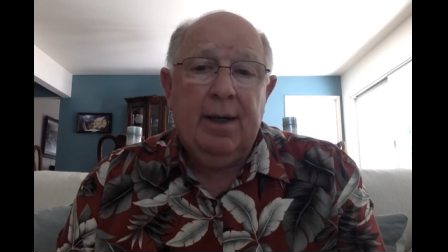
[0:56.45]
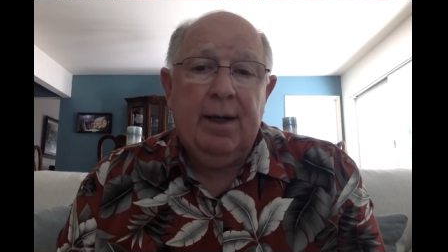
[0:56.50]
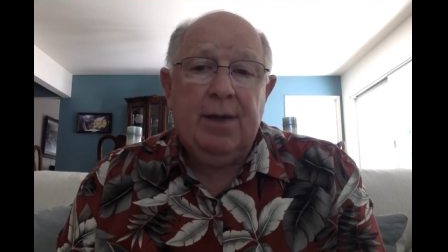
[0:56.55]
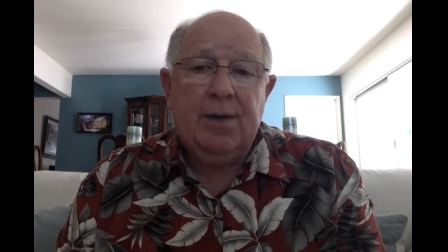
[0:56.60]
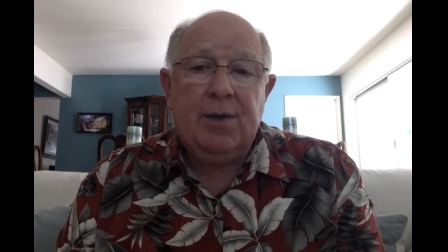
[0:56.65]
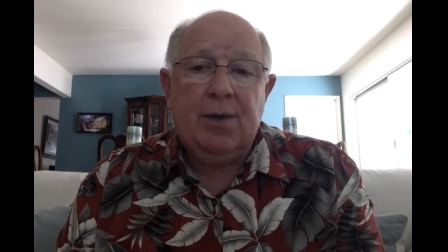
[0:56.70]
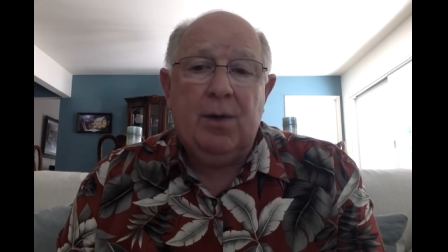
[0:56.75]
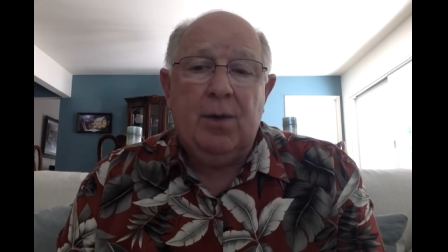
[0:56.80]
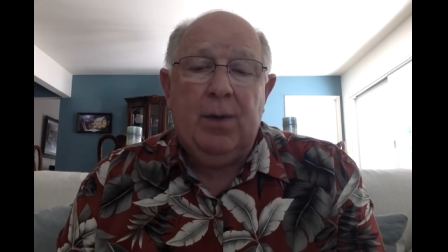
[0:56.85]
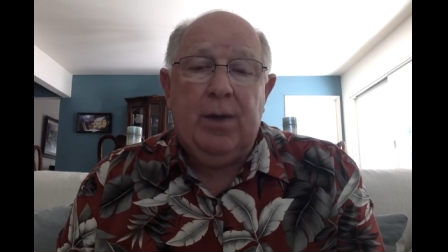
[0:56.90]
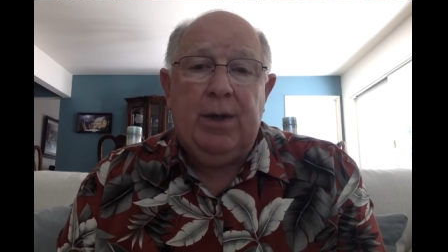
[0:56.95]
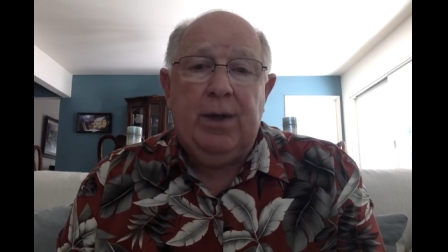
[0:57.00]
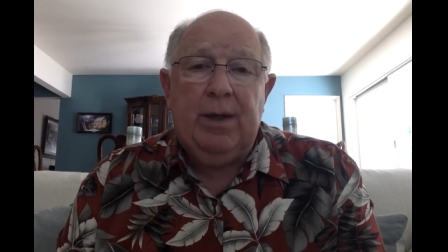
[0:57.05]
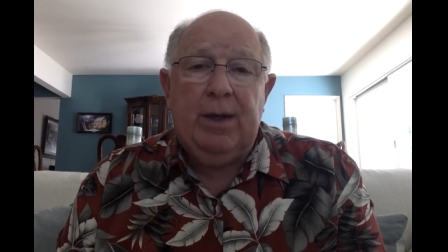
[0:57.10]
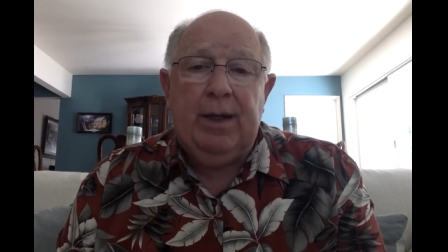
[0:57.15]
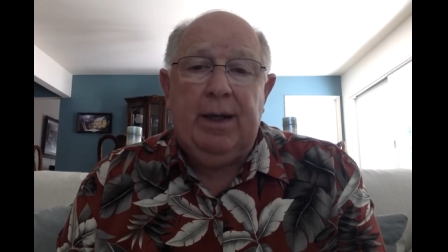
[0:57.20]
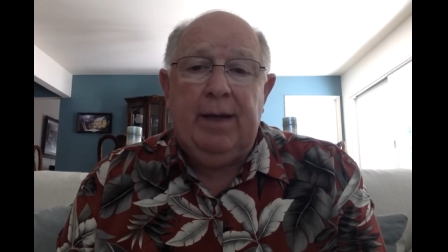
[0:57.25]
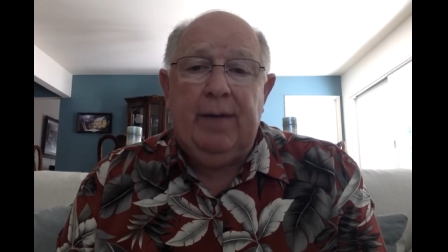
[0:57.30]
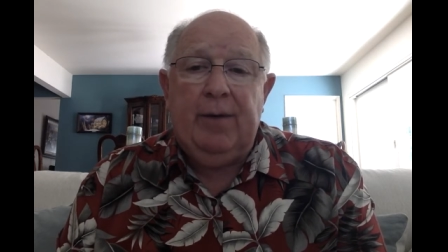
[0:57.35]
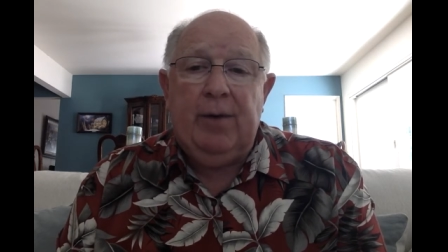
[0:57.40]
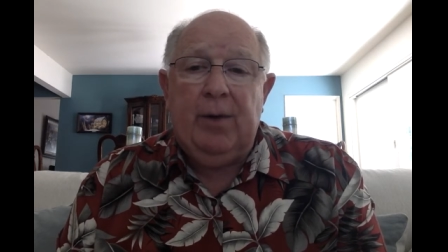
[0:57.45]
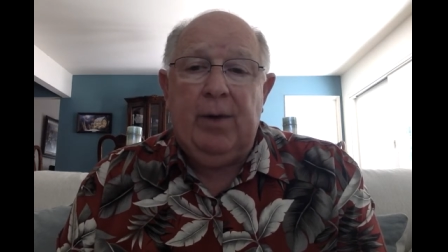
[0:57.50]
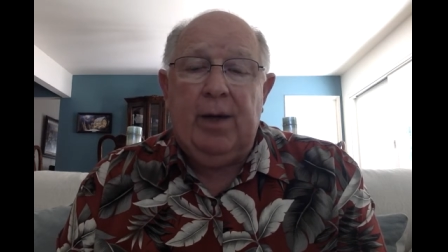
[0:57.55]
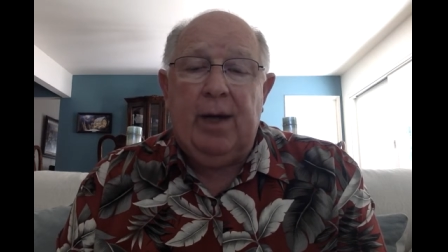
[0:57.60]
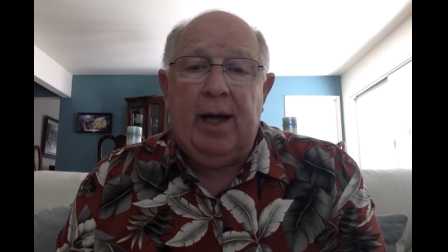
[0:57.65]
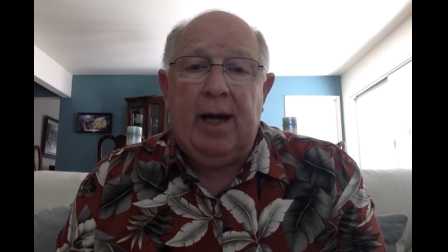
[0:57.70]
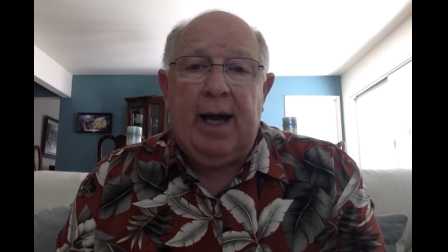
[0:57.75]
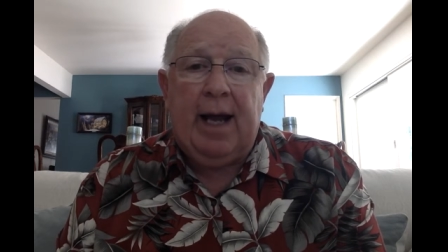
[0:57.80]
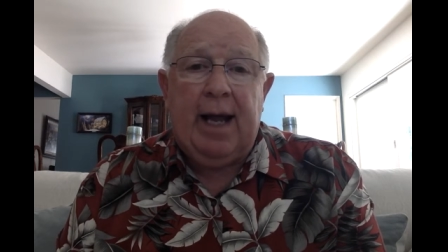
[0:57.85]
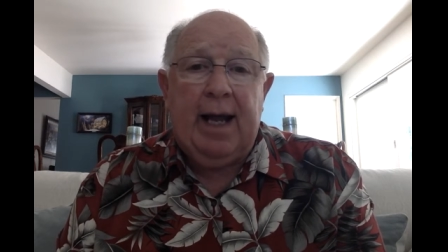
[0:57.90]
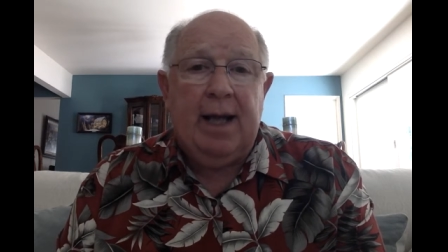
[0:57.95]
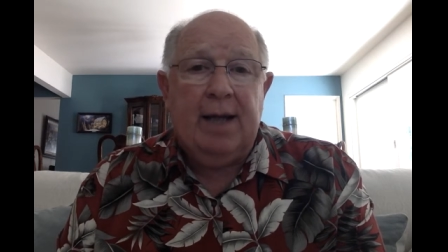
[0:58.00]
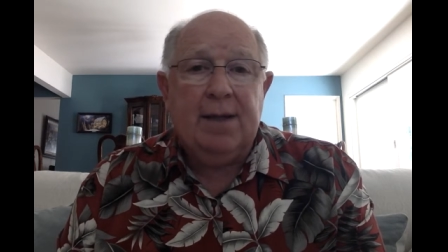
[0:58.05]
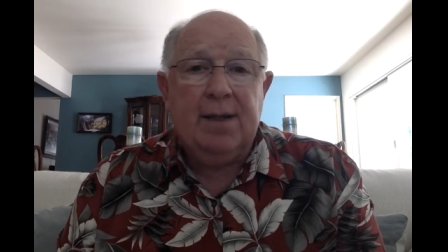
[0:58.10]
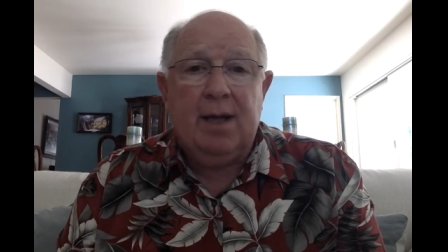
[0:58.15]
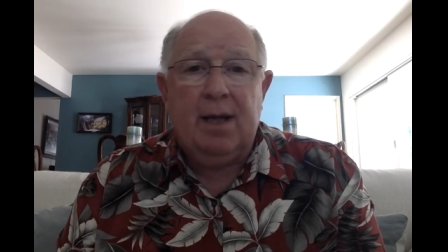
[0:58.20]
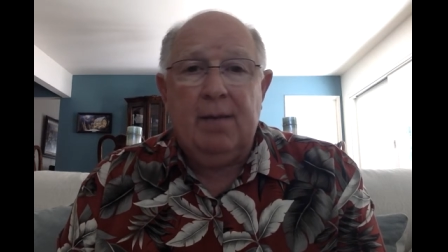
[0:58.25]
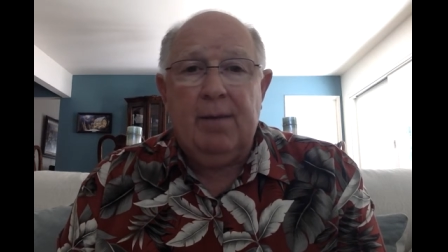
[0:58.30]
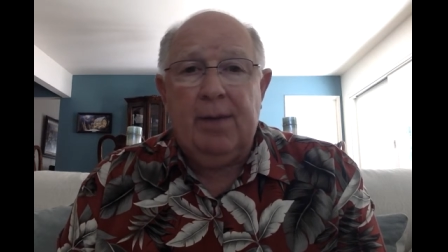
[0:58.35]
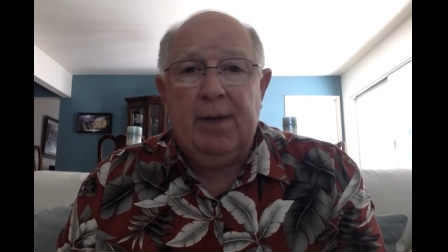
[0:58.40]
So we do give you a lot of
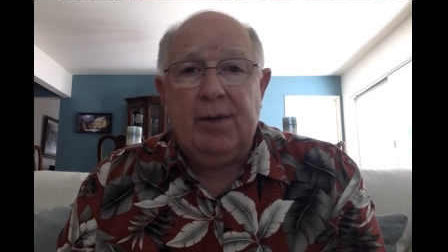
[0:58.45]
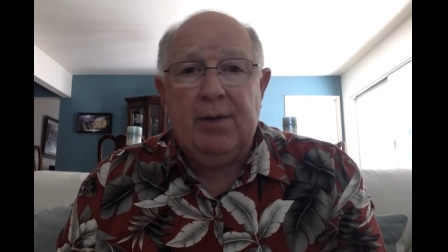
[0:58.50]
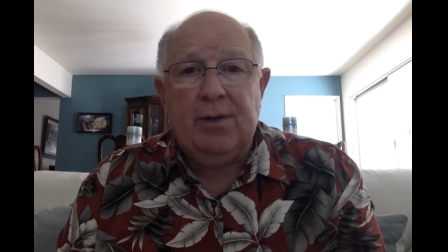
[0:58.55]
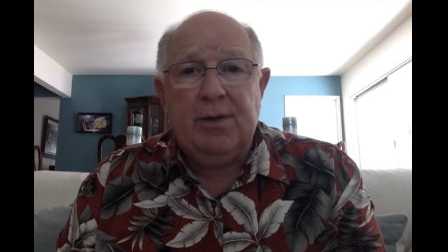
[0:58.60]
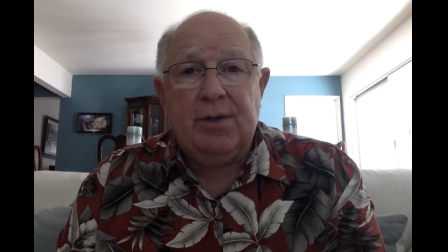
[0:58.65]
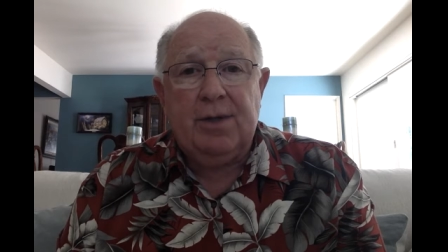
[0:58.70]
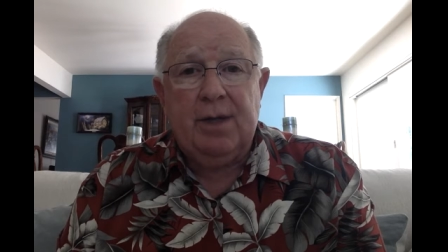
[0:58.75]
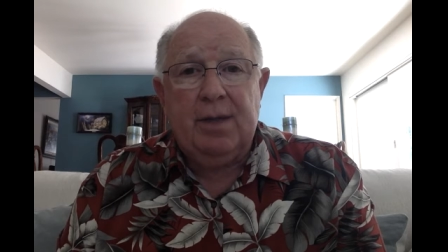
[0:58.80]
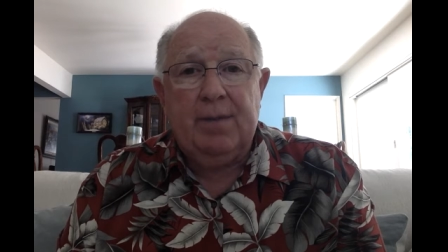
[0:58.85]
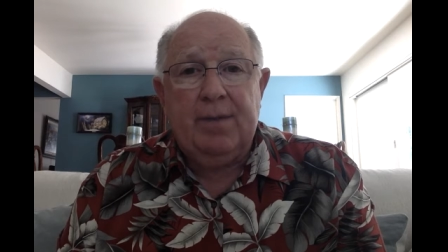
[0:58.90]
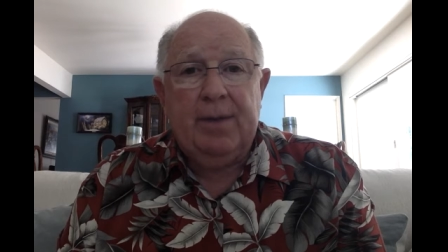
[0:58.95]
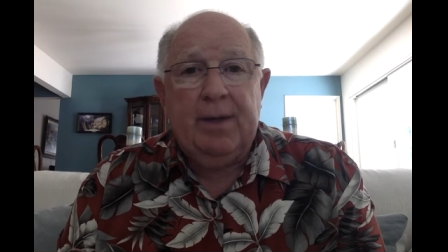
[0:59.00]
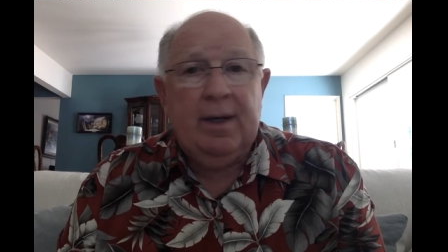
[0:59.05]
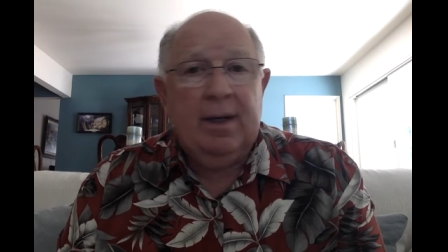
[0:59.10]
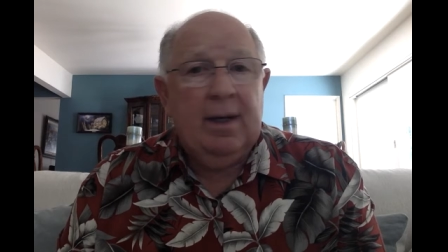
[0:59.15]
hands-on mentorship.